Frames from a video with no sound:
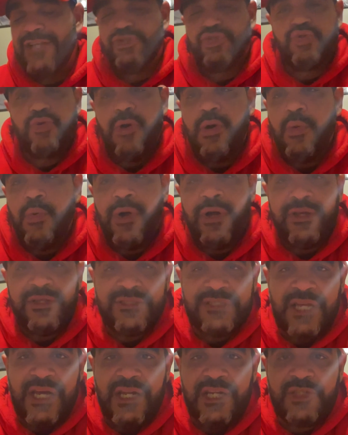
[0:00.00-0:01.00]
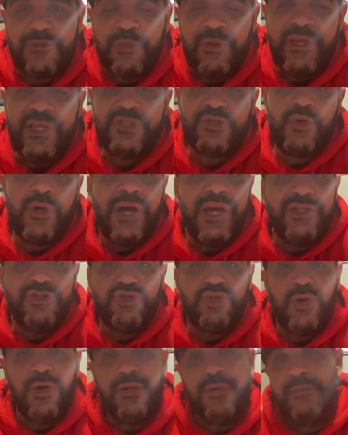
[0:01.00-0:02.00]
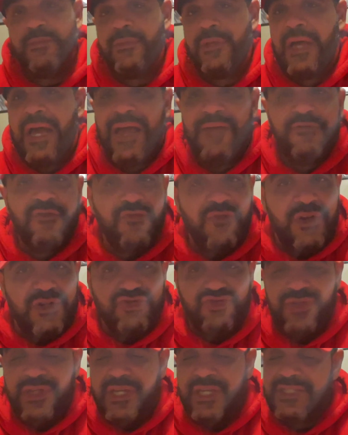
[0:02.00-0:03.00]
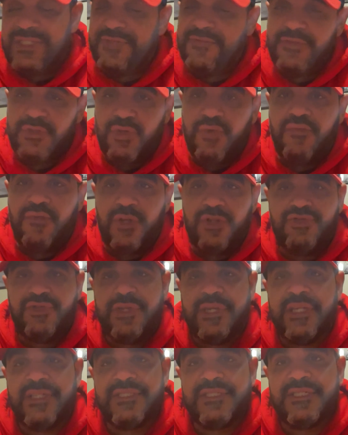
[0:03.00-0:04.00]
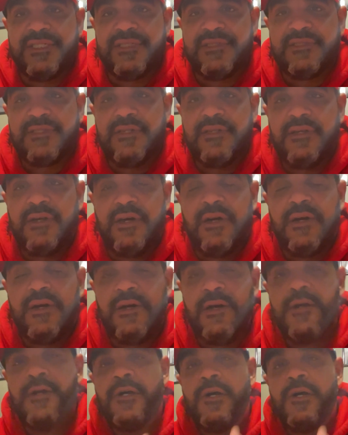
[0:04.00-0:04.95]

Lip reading: saw Juan Gonzalez play, so I enjoyed him. Ivan Rodriguez, even though Rodriguez is a